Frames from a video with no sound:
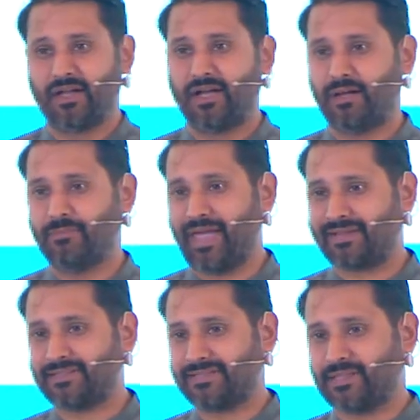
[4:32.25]

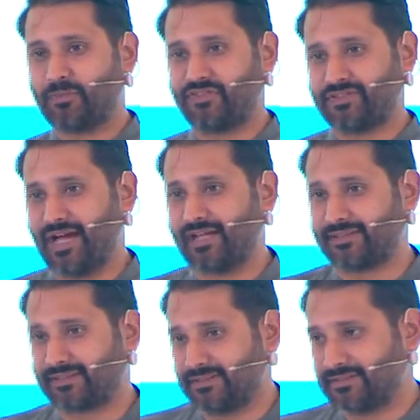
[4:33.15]
Access some of these
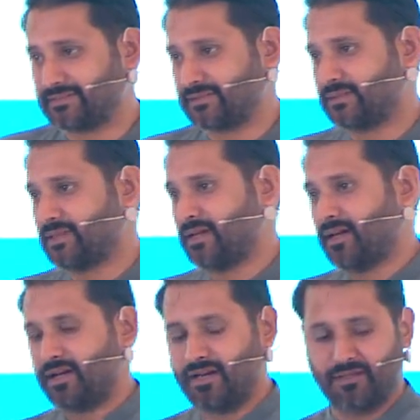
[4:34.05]
articles
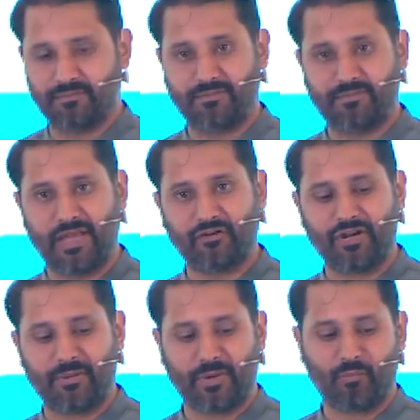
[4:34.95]
and
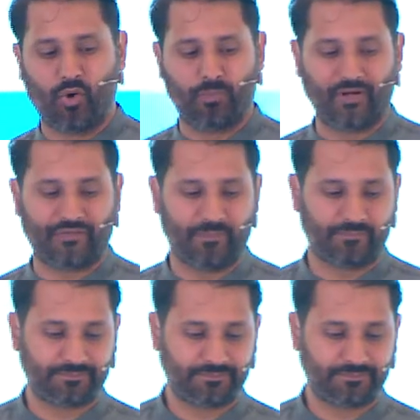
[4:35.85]
read a bit more about them.